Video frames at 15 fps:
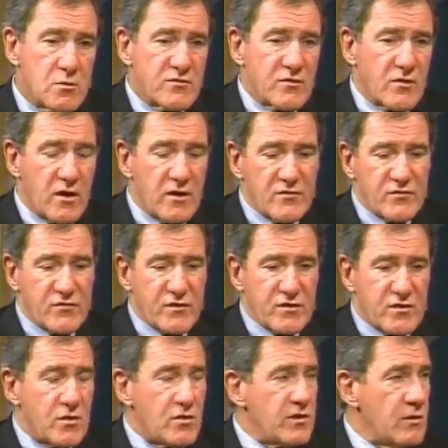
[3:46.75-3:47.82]
what's called a
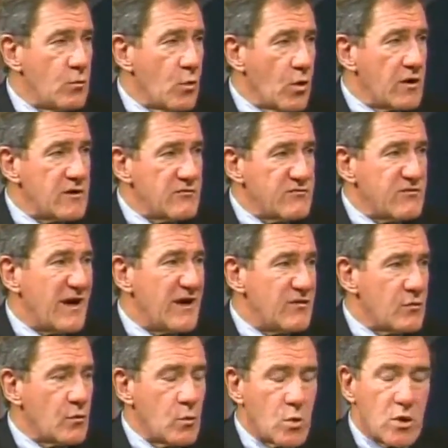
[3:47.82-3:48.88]
security warrant, a
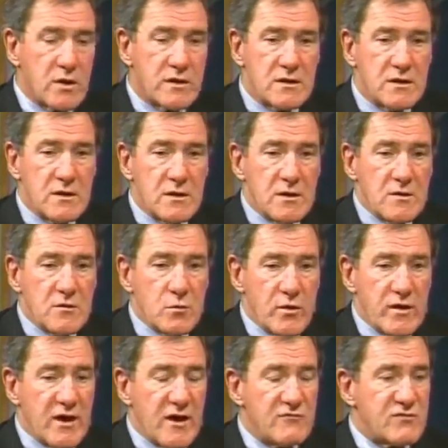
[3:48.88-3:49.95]
FISA warrant,
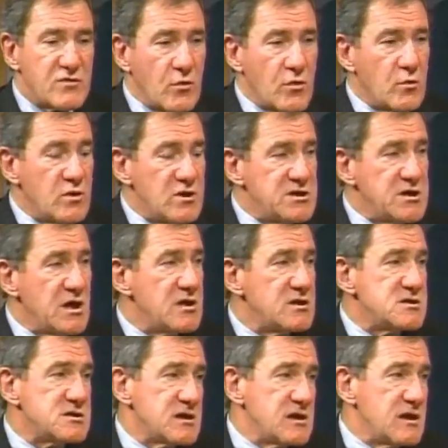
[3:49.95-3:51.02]
we have to go to a
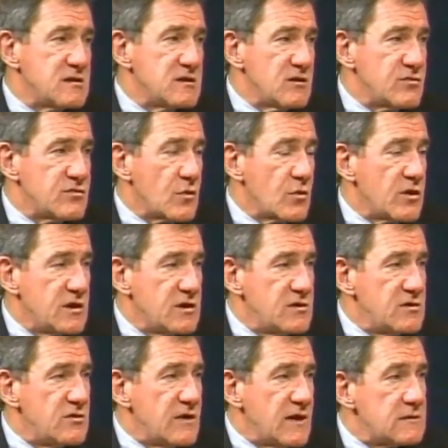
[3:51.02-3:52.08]
judge to get authority to
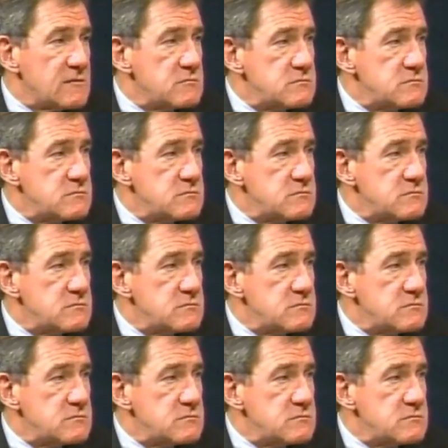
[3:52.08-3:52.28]
do that.